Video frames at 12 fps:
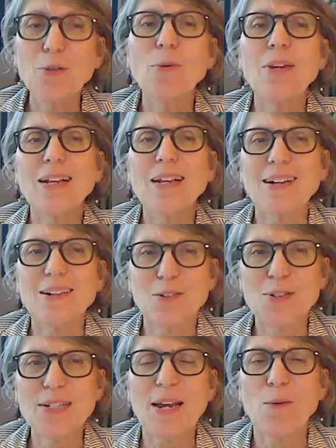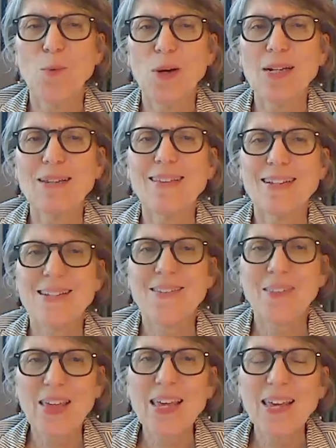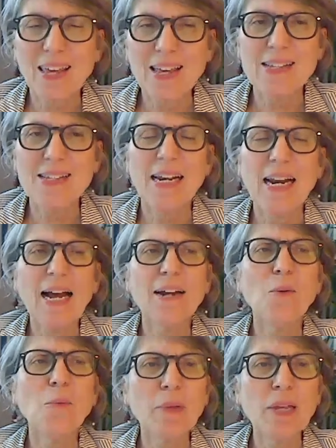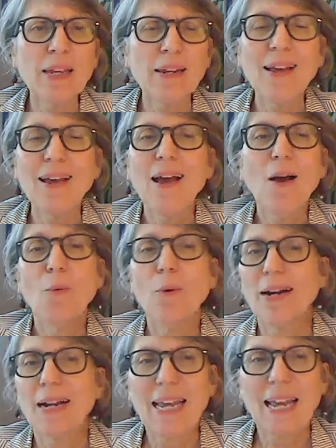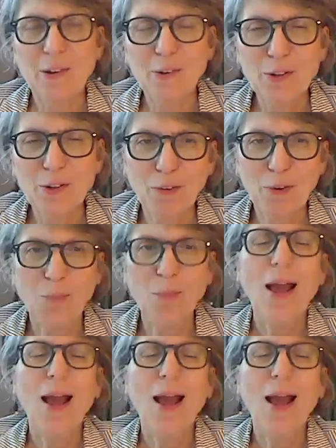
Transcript: You need to understand what this thing is. And I don't mean we're an accounting firm.